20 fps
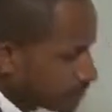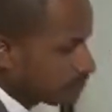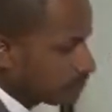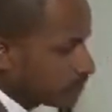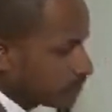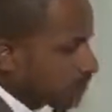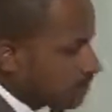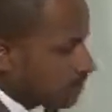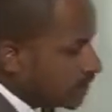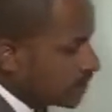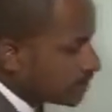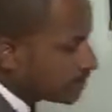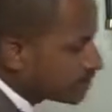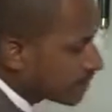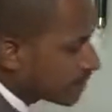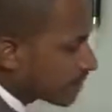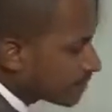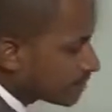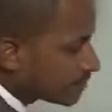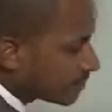then
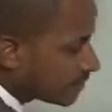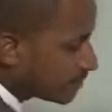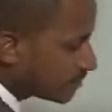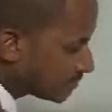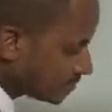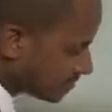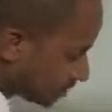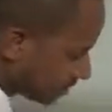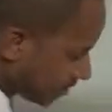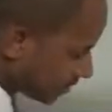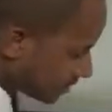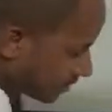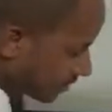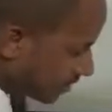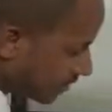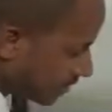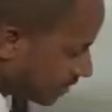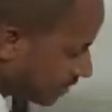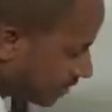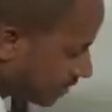take this
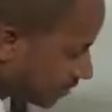ethyl,